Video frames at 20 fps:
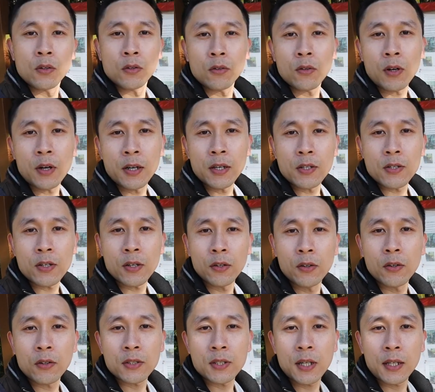Right, so it
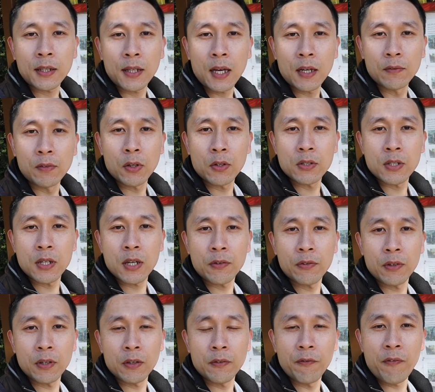looks like they have loads of
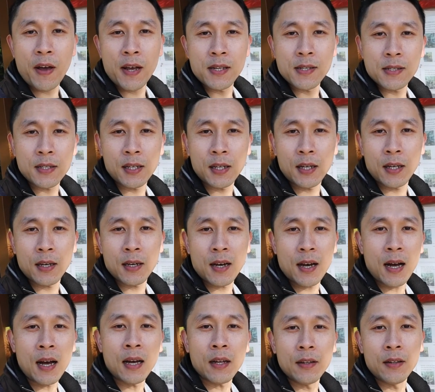different events here
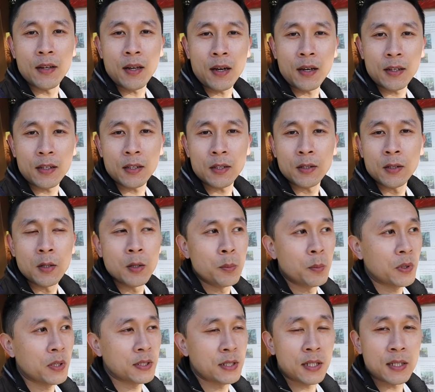at night
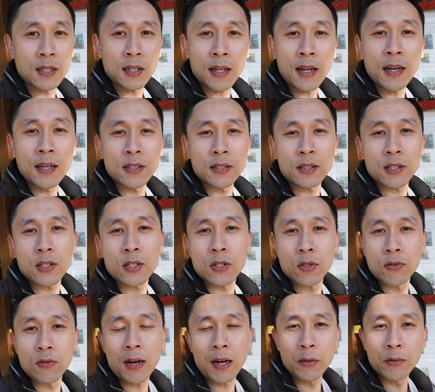because there's lights
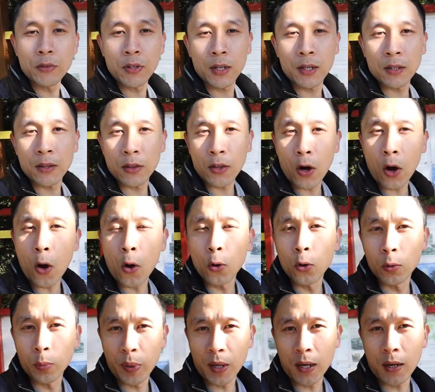surrounding the
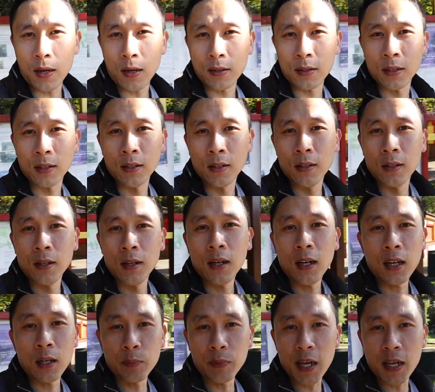whole park.
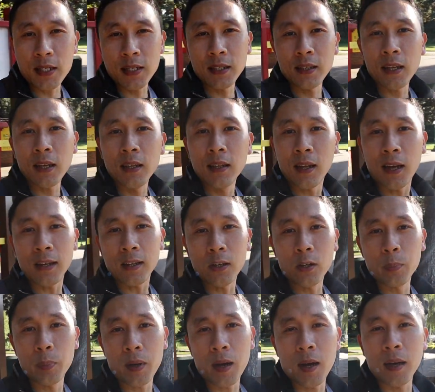And I'm guessing they light
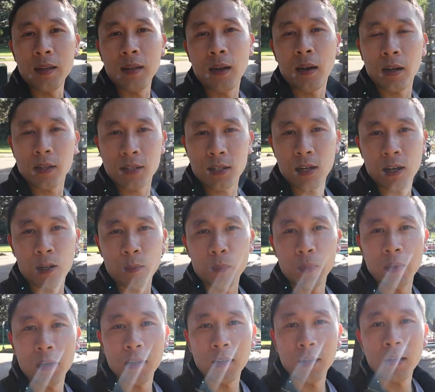up at night time.
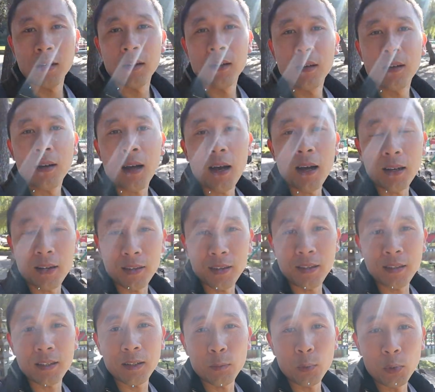And I
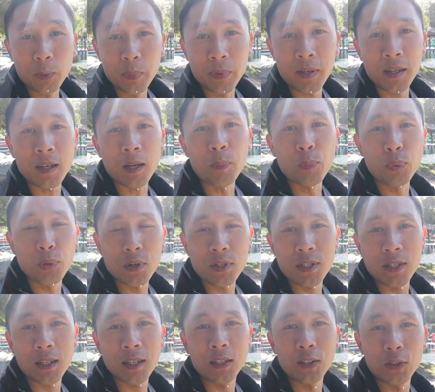think it will be a
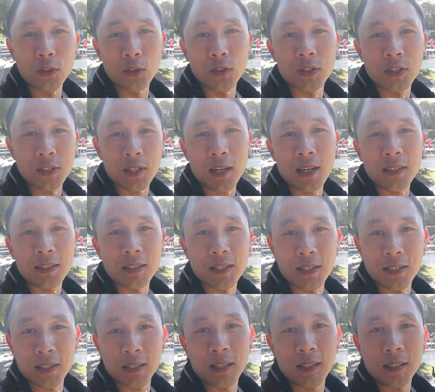pretty good sight to
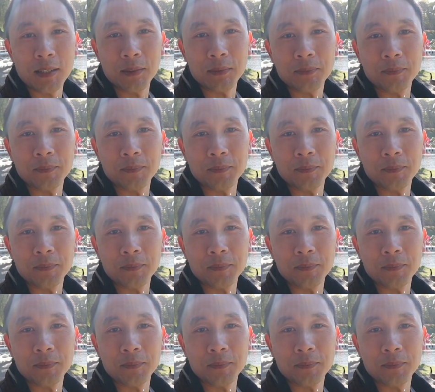see.